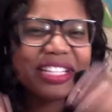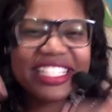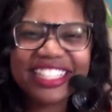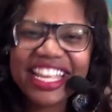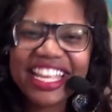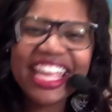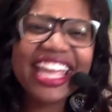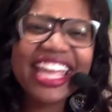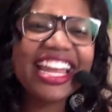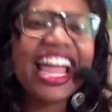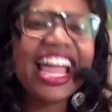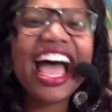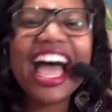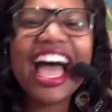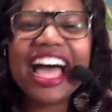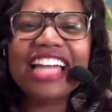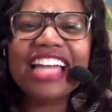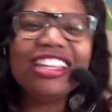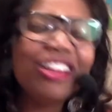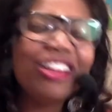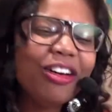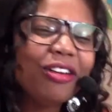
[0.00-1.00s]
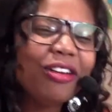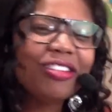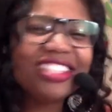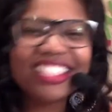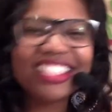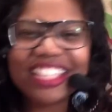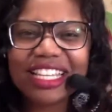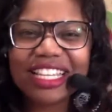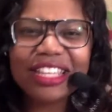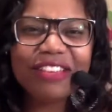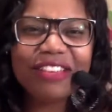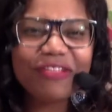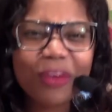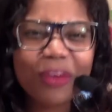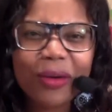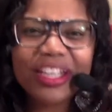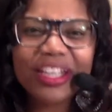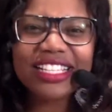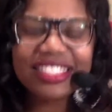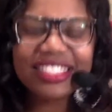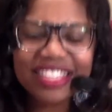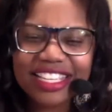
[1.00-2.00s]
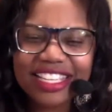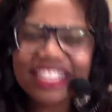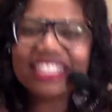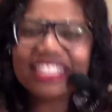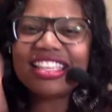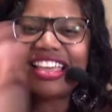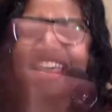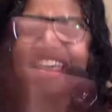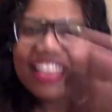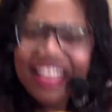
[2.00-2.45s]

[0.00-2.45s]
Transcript: say it high, low, silly voices,